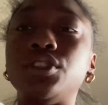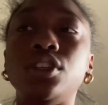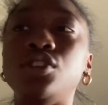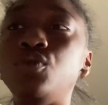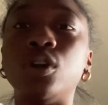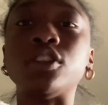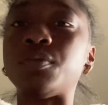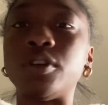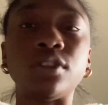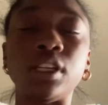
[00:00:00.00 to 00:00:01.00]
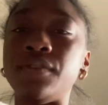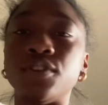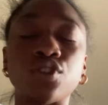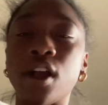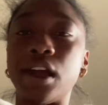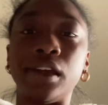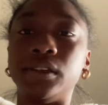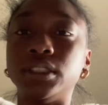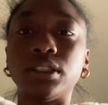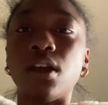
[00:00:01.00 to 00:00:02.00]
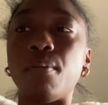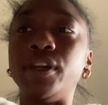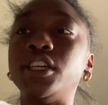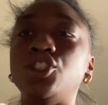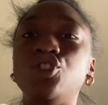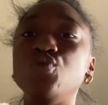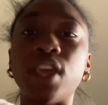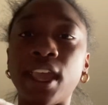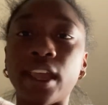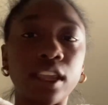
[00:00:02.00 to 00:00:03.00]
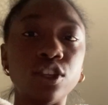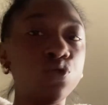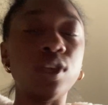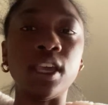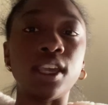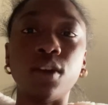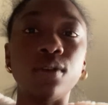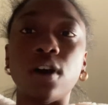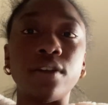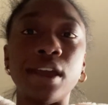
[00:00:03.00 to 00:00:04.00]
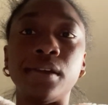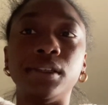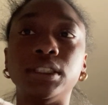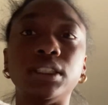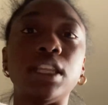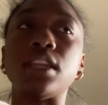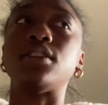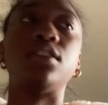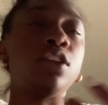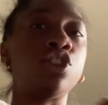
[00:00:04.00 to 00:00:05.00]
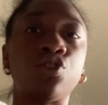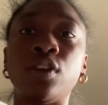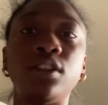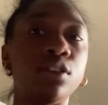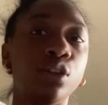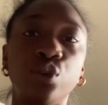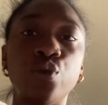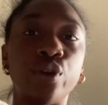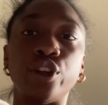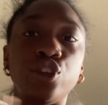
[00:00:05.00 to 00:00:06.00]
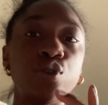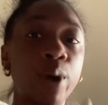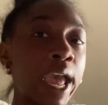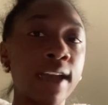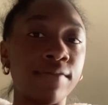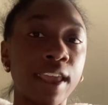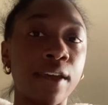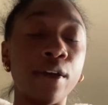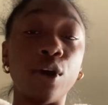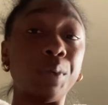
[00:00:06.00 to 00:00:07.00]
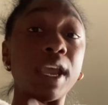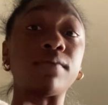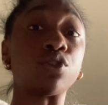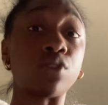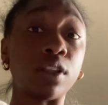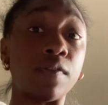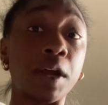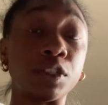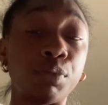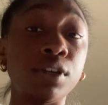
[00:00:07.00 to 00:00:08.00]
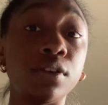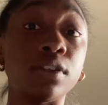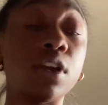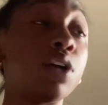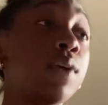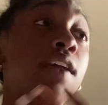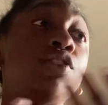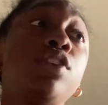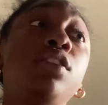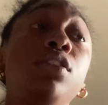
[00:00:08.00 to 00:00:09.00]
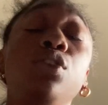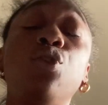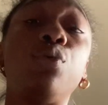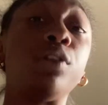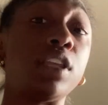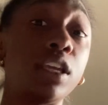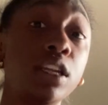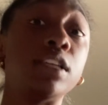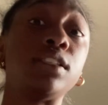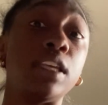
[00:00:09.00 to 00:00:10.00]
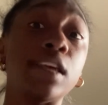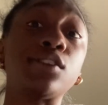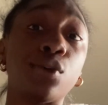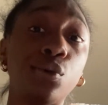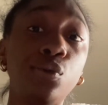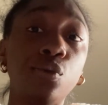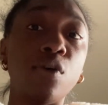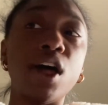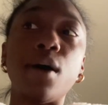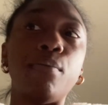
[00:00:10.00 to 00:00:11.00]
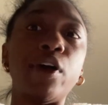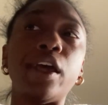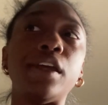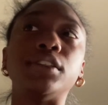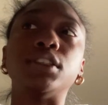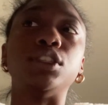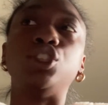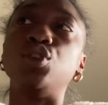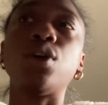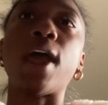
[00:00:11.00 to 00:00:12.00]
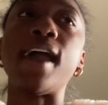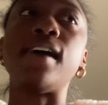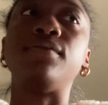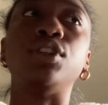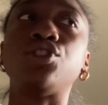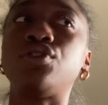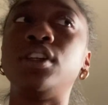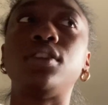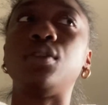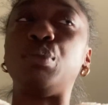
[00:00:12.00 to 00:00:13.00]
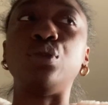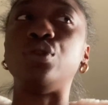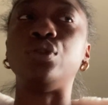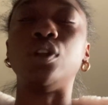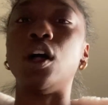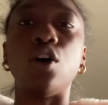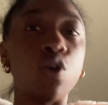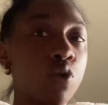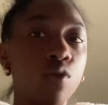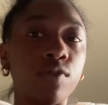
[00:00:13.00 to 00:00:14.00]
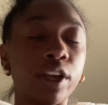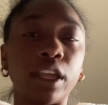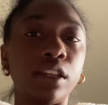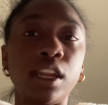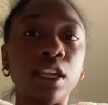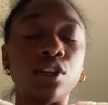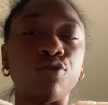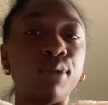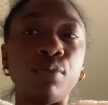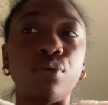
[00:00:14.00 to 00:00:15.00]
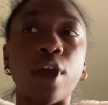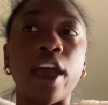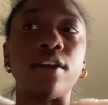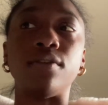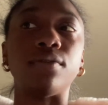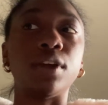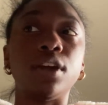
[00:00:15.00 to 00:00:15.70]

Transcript: You weren't supposed to even try, because you can't carry all that. That is the strength of the Lord. You don't have that. We have the strength of our spirits. We have the strength of the Lord within us. Yes, cool, but you don't have the strength to pull a whole fucking lineage of people out of